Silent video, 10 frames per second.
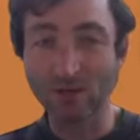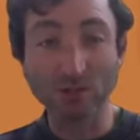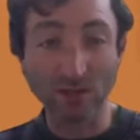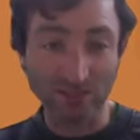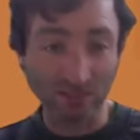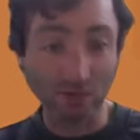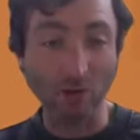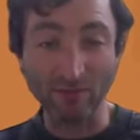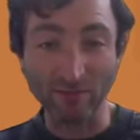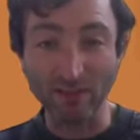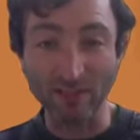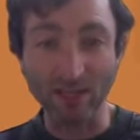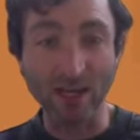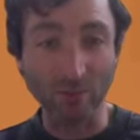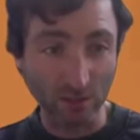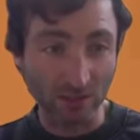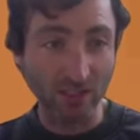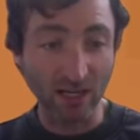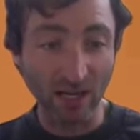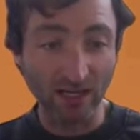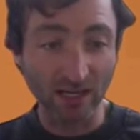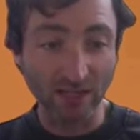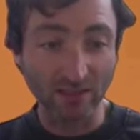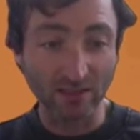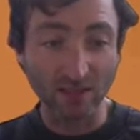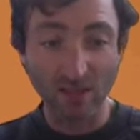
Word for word: are interested in graphic design, which she clearly is,